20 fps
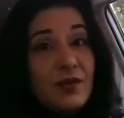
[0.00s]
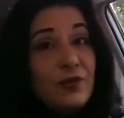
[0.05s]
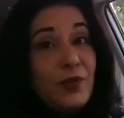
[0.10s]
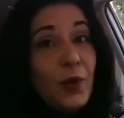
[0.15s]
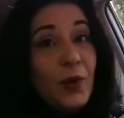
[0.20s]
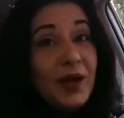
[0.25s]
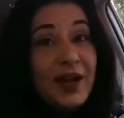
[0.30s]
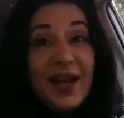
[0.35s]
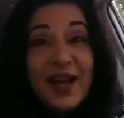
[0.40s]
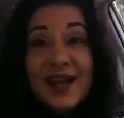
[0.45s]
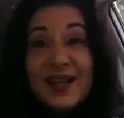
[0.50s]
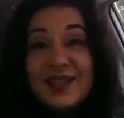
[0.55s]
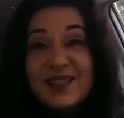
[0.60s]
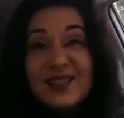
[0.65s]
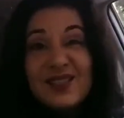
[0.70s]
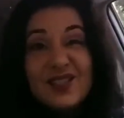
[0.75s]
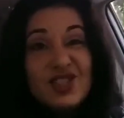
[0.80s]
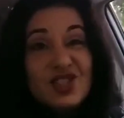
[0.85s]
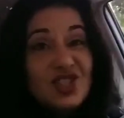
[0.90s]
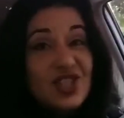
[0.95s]
Forecast
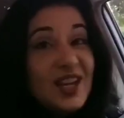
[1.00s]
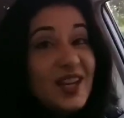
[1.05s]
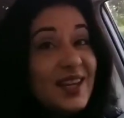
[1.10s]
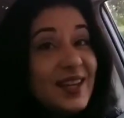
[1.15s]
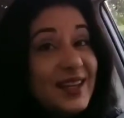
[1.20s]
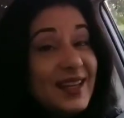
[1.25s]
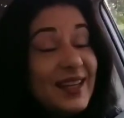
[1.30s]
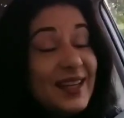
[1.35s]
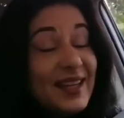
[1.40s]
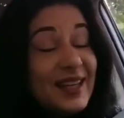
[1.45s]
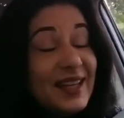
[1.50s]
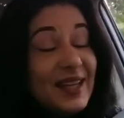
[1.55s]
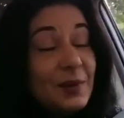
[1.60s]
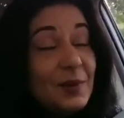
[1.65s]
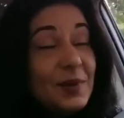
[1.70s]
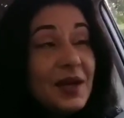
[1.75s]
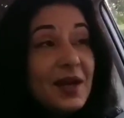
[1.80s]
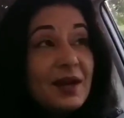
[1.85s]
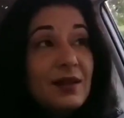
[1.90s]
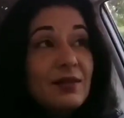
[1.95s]
is shady.
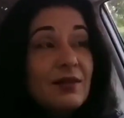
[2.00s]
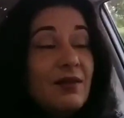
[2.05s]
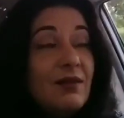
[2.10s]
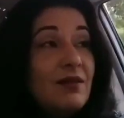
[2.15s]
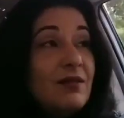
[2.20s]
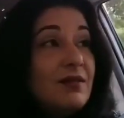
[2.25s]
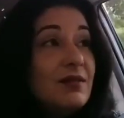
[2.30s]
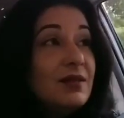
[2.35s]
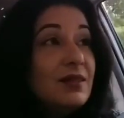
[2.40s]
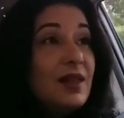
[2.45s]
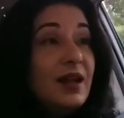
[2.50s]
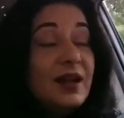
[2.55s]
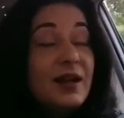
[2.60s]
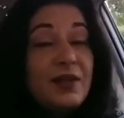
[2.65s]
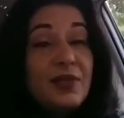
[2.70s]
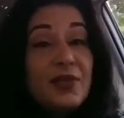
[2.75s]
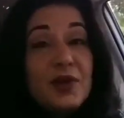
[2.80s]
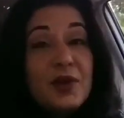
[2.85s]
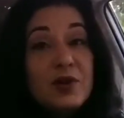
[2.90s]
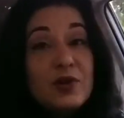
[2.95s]
We got a long line
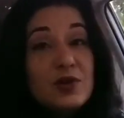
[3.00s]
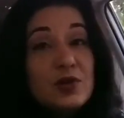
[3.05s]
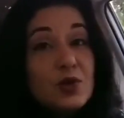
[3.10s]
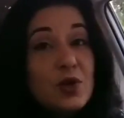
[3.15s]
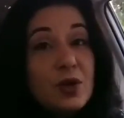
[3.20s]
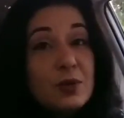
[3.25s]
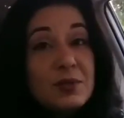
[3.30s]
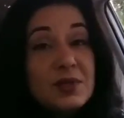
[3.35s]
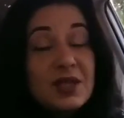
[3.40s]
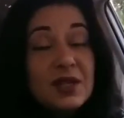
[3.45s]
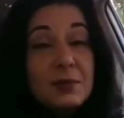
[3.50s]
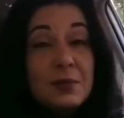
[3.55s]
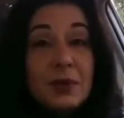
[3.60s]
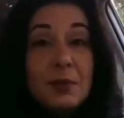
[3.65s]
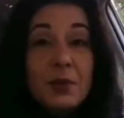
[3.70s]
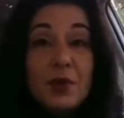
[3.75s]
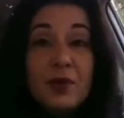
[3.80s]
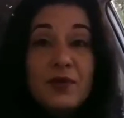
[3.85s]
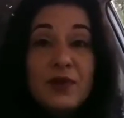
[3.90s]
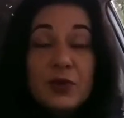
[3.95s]
of thunderstorms going to be
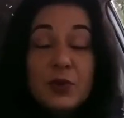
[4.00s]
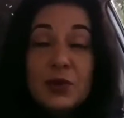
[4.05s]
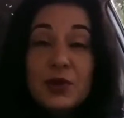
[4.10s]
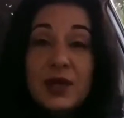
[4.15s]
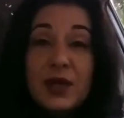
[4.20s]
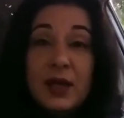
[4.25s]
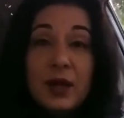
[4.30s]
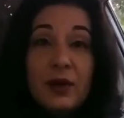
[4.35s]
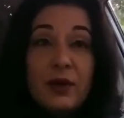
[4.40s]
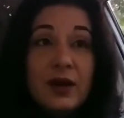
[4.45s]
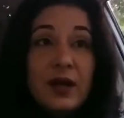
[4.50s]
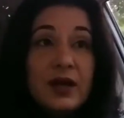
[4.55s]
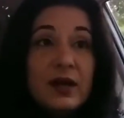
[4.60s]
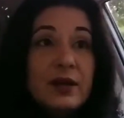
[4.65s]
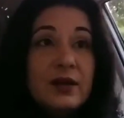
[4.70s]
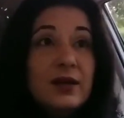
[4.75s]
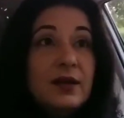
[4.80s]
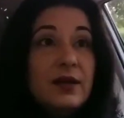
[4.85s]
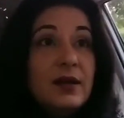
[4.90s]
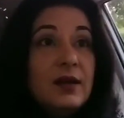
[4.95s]
moving through the
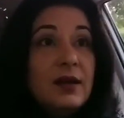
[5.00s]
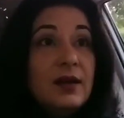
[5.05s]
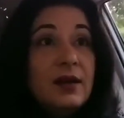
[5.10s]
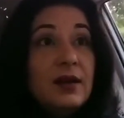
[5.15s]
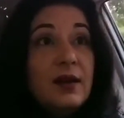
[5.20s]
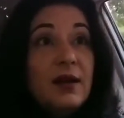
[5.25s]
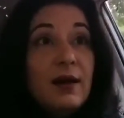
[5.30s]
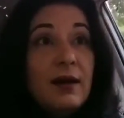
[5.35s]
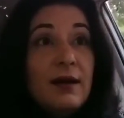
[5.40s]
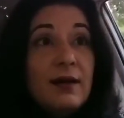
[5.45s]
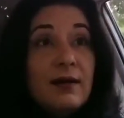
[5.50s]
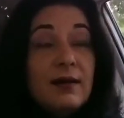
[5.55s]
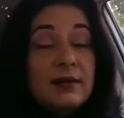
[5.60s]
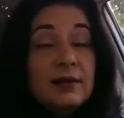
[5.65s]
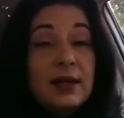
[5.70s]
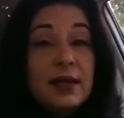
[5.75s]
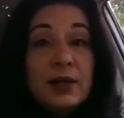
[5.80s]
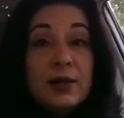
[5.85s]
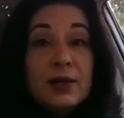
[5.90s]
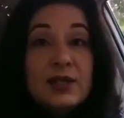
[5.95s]
area
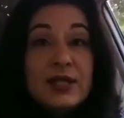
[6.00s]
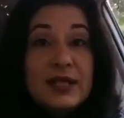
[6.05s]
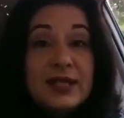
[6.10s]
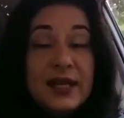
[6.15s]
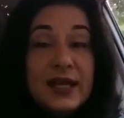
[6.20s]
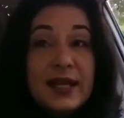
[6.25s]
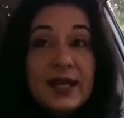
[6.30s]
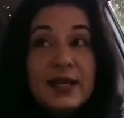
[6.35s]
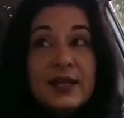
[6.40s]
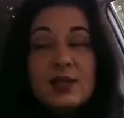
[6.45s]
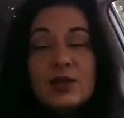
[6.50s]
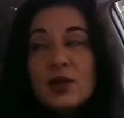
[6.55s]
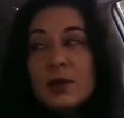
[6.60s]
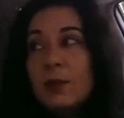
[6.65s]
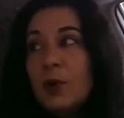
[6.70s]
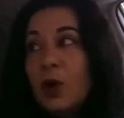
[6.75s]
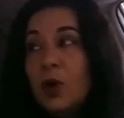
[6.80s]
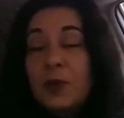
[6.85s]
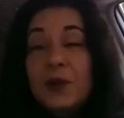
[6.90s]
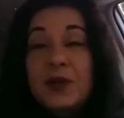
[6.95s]
later today, so I'm
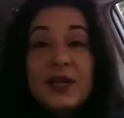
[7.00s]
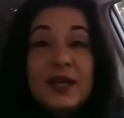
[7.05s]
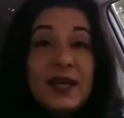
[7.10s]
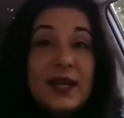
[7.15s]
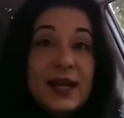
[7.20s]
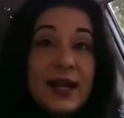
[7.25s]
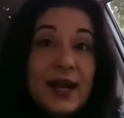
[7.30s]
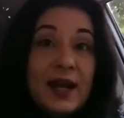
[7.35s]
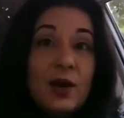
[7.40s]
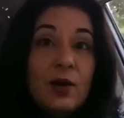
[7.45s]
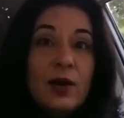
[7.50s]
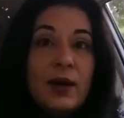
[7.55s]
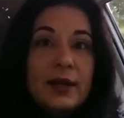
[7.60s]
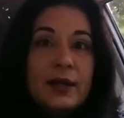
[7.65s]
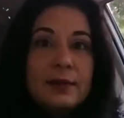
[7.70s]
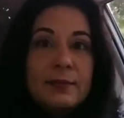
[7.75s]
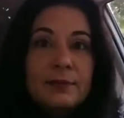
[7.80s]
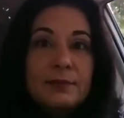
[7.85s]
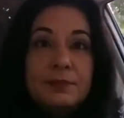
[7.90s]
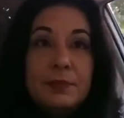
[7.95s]
hoping to get out
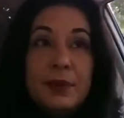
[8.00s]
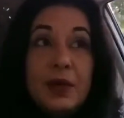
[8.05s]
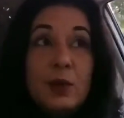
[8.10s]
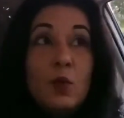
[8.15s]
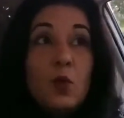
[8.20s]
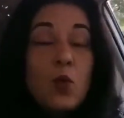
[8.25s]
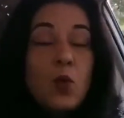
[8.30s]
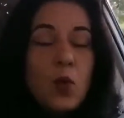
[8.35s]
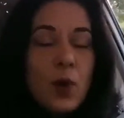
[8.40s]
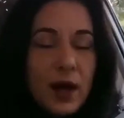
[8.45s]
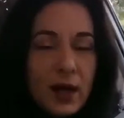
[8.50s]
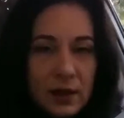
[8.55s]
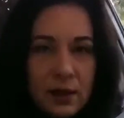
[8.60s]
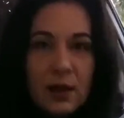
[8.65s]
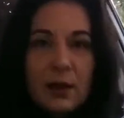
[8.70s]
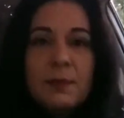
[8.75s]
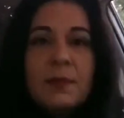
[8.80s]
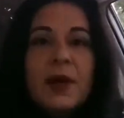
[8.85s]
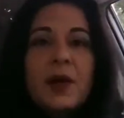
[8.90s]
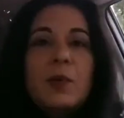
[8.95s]
and be well
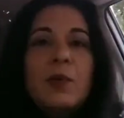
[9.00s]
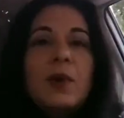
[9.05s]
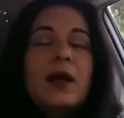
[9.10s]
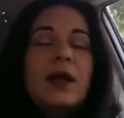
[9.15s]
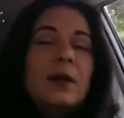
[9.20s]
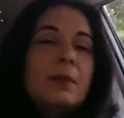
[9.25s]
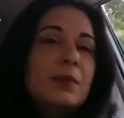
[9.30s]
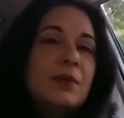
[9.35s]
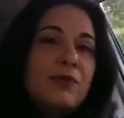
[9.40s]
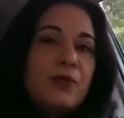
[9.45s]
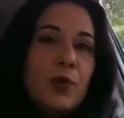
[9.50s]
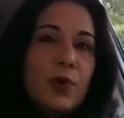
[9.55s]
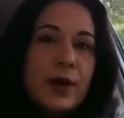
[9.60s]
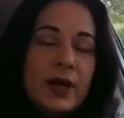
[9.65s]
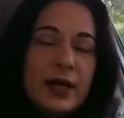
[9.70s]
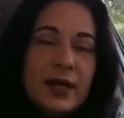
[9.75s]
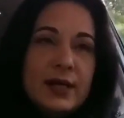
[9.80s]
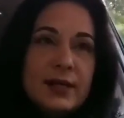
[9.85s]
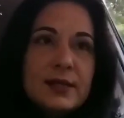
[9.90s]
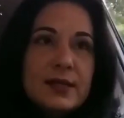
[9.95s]
on my way before
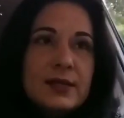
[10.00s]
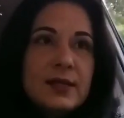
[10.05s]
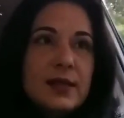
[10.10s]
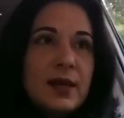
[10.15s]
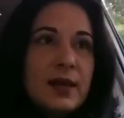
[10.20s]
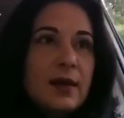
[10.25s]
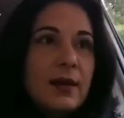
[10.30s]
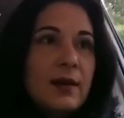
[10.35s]
it hits.